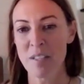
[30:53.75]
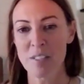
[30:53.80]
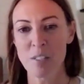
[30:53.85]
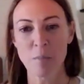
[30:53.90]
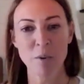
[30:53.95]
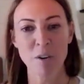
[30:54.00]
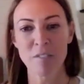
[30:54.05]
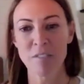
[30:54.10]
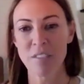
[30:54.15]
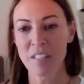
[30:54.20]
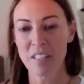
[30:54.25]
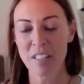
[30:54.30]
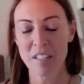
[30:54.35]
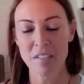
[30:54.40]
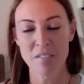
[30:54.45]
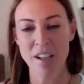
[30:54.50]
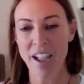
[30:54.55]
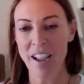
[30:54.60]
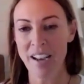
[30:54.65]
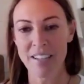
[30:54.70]
is perfectly
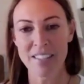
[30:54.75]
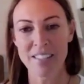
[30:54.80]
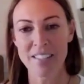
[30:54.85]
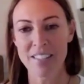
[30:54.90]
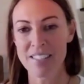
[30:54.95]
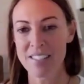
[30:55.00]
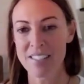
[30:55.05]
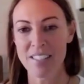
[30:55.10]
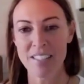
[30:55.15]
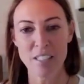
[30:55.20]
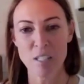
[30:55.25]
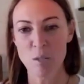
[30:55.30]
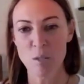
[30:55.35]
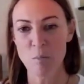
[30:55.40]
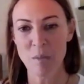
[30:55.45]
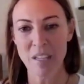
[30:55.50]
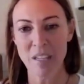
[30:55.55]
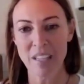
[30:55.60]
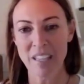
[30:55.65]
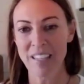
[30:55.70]
fine. It doesn't need to
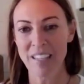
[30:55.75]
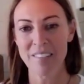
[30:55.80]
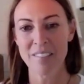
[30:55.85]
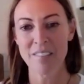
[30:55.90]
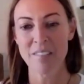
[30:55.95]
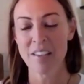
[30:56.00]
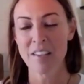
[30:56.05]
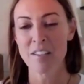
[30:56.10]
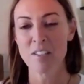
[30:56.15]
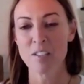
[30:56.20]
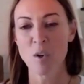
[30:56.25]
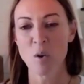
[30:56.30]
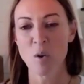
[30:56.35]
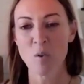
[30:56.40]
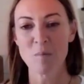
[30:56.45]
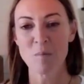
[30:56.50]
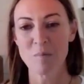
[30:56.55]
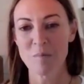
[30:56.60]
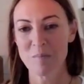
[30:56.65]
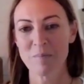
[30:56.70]
be,
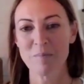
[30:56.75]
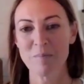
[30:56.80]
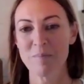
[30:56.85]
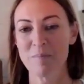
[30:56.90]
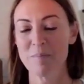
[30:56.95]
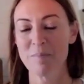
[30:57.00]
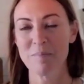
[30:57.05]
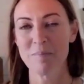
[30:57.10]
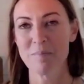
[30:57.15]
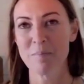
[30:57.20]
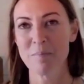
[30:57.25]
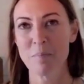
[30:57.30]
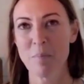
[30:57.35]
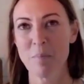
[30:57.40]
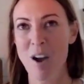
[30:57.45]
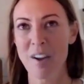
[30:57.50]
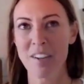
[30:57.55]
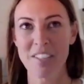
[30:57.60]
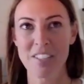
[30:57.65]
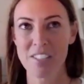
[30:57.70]
don't
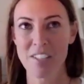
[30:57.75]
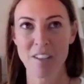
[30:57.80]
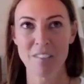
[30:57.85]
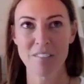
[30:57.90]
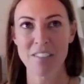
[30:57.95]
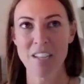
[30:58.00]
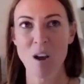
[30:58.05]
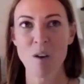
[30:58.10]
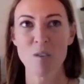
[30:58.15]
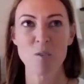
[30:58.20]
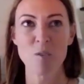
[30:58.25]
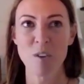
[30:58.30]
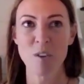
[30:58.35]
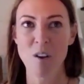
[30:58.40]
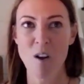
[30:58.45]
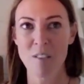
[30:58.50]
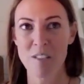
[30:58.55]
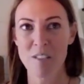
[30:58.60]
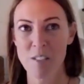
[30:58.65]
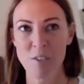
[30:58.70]
bog yourself down doing
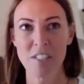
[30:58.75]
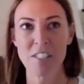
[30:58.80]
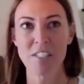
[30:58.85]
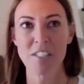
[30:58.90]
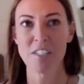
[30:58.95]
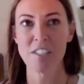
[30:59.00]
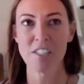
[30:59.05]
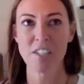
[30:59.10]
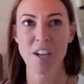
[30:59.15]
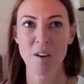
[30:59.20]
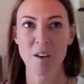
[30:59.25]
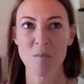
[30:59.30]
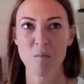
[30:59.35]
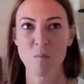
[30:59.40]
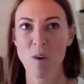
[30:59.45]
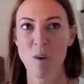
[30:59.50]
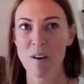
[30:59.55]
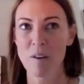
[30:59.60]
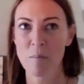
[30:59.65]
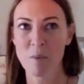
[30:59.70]
all this research
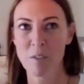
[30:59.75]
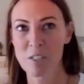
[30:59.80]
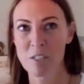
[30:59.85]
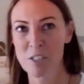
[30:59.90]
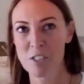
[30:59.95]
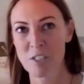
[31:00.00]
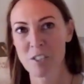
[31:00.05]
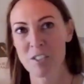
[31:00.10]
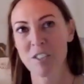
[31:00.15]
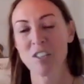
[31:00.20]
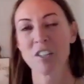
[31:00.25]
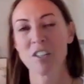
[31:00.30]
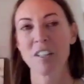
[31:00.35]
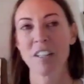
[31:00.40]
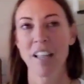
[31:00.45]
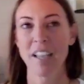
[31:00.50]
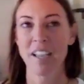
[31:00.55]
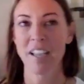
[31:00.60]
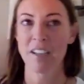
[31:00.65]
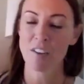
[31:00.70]
on what a book should look
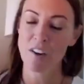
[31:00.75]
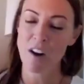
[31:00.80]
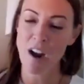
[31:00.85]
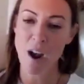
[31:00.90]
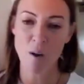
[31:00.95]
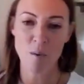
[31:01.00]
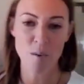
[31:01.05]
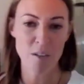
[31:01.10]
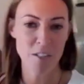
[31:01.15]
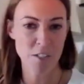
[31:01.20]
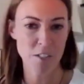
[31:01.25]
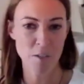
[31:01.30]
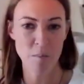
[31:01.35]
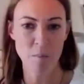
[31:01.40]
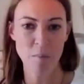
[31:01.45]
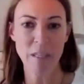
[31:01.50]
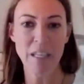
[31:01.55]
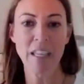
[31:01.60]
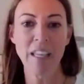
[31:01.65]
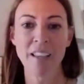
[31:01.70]
like or how it
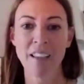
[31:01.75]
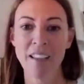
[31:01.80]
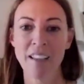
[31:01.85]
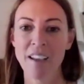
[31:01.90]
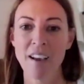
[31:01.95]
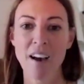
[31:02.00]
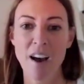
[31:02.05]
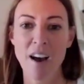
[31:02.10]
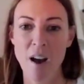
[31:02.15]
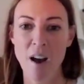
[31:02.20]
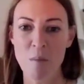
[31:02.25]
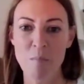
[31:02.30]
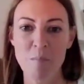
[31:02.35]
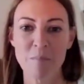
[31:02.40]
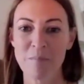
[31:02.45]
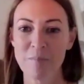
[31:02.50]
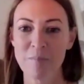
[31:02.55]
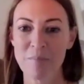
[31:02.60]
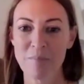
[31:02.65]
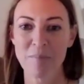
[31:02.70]
should be.
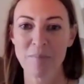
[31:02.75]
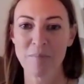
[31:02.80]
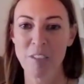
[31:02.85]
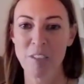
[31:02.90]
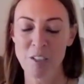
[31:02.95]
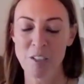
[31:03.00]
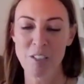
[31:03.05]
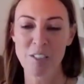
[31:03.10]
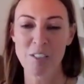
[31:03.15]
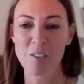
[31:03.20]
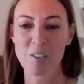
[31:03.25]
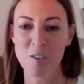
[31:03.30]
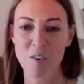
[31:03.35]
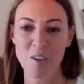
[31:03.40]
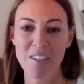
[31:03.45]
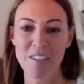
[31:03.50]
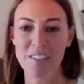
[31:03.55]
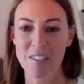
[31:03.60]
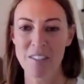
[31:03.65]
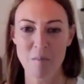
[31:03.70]
Your
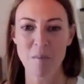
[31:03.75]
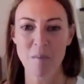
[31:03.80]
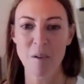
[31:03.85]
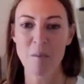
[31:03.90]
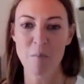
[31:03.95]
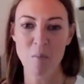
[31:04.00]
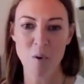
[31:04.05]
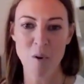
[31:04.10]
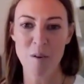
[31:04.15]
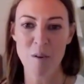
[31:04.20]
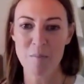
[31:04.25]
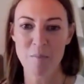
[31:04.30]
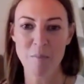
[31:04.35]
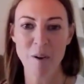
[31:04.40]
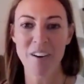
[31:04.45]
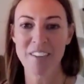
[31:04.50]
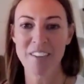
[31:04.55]
story is the important